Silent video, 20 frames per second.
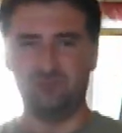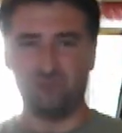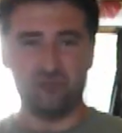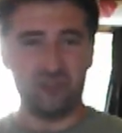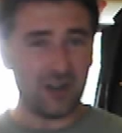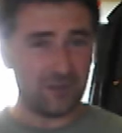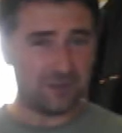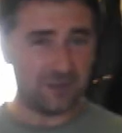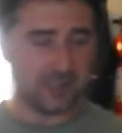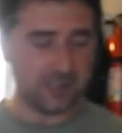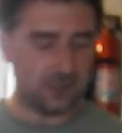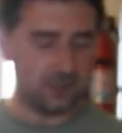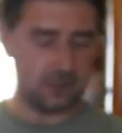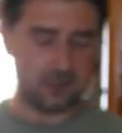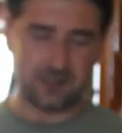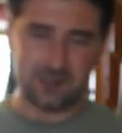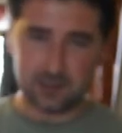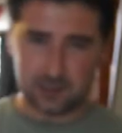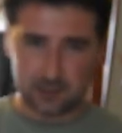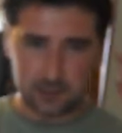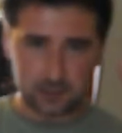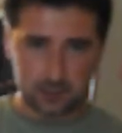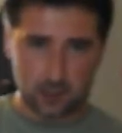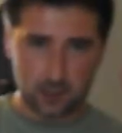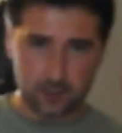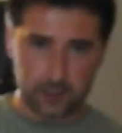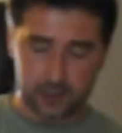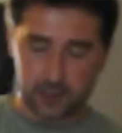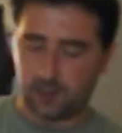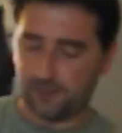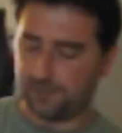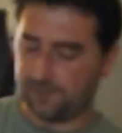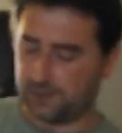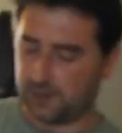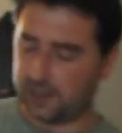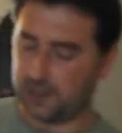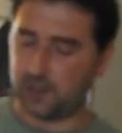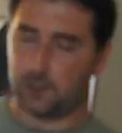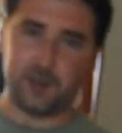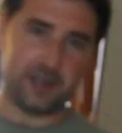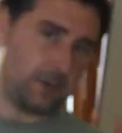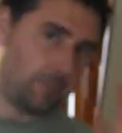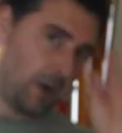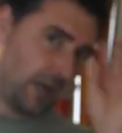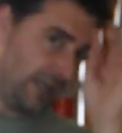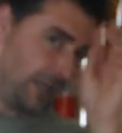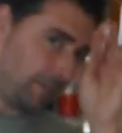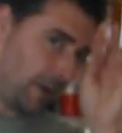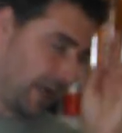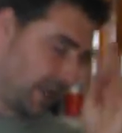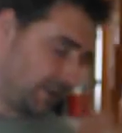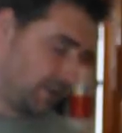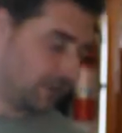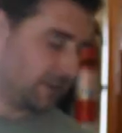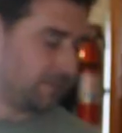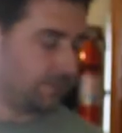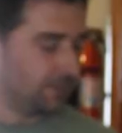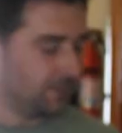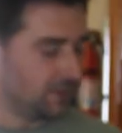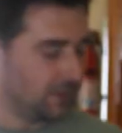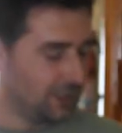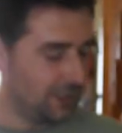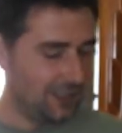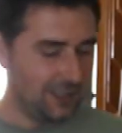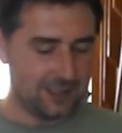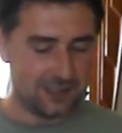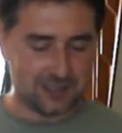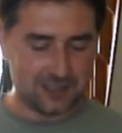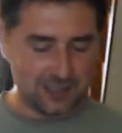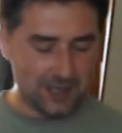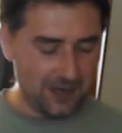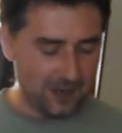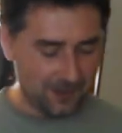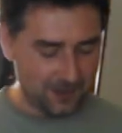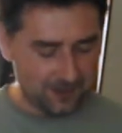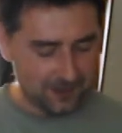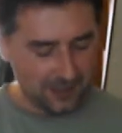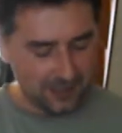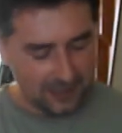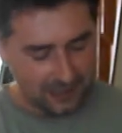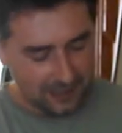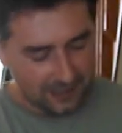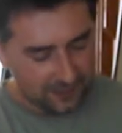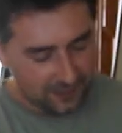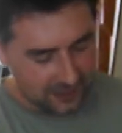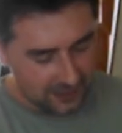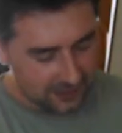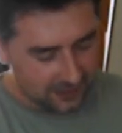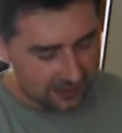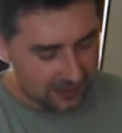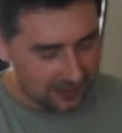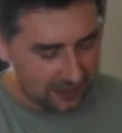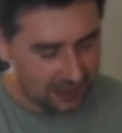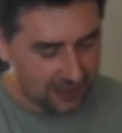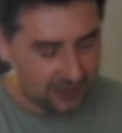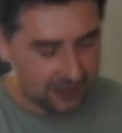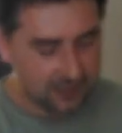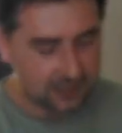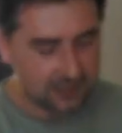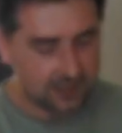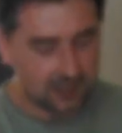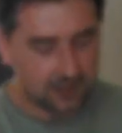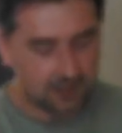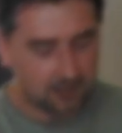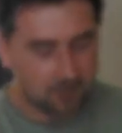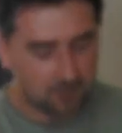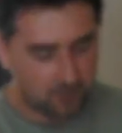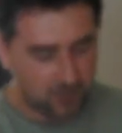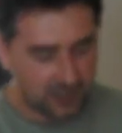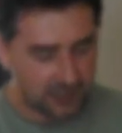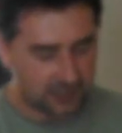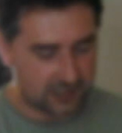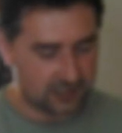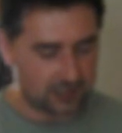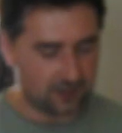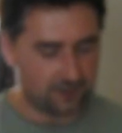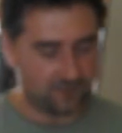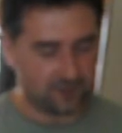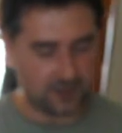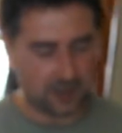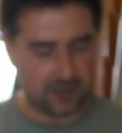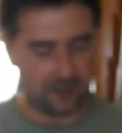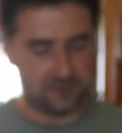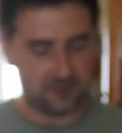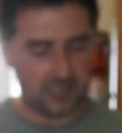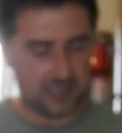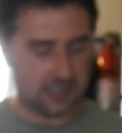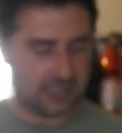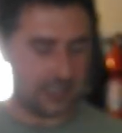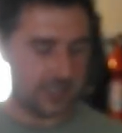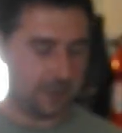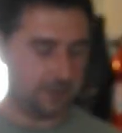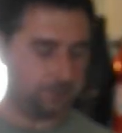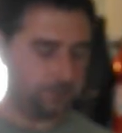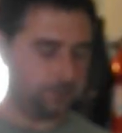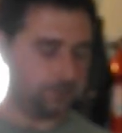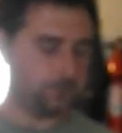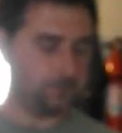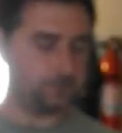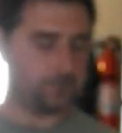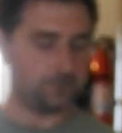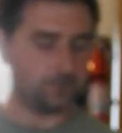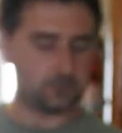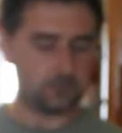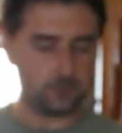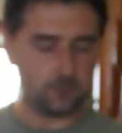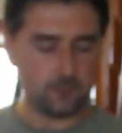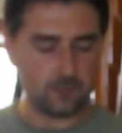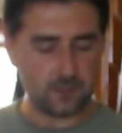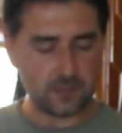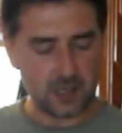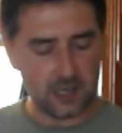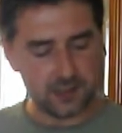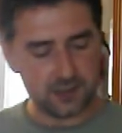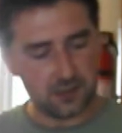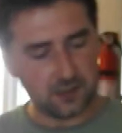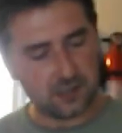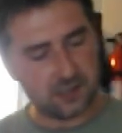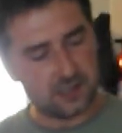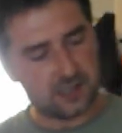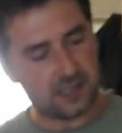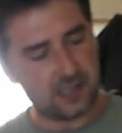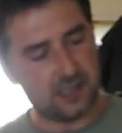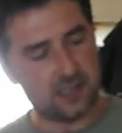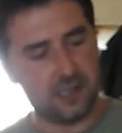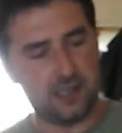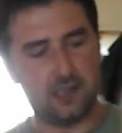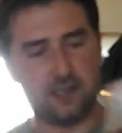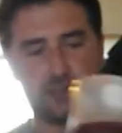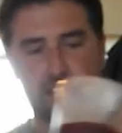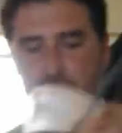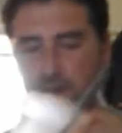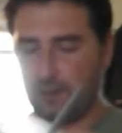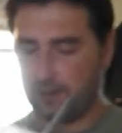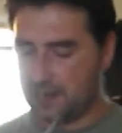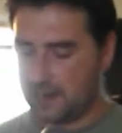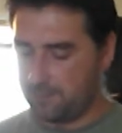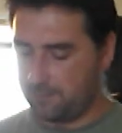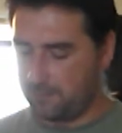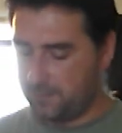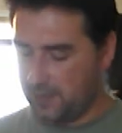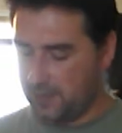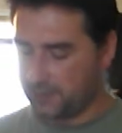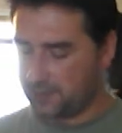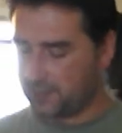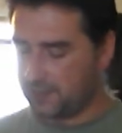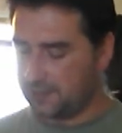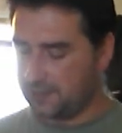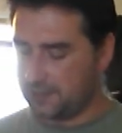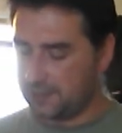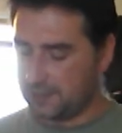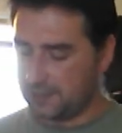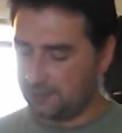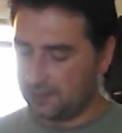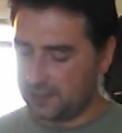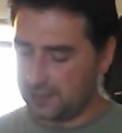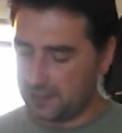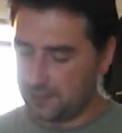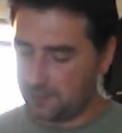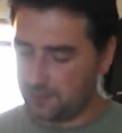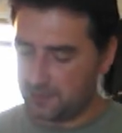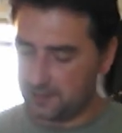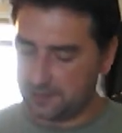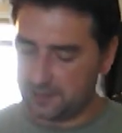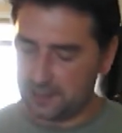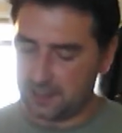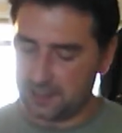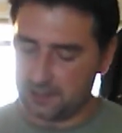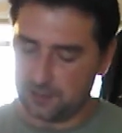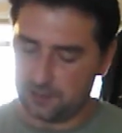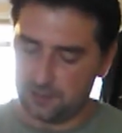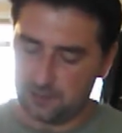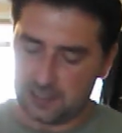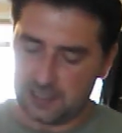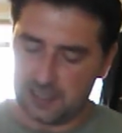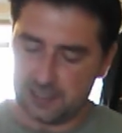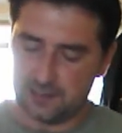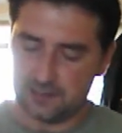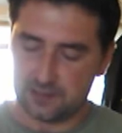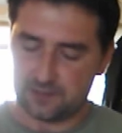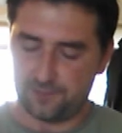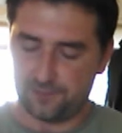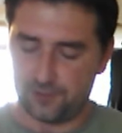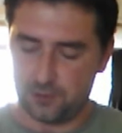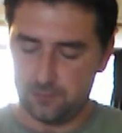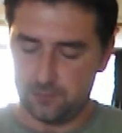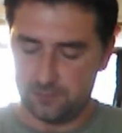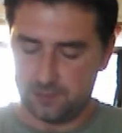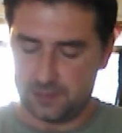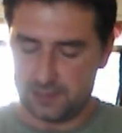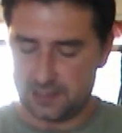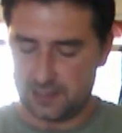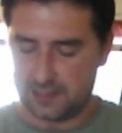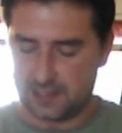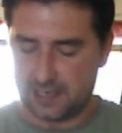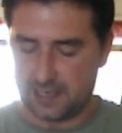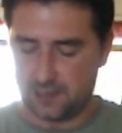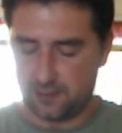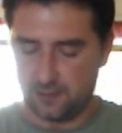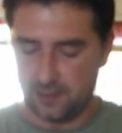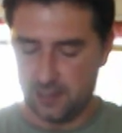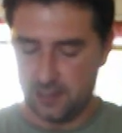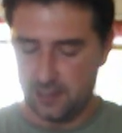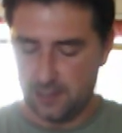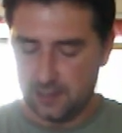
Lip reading: Roughly. This is just going off like quick mind maths. So, this is the big stuff that I've taken out. As you can see here, it's not that much considering there was 2 kilos of fruit. This is now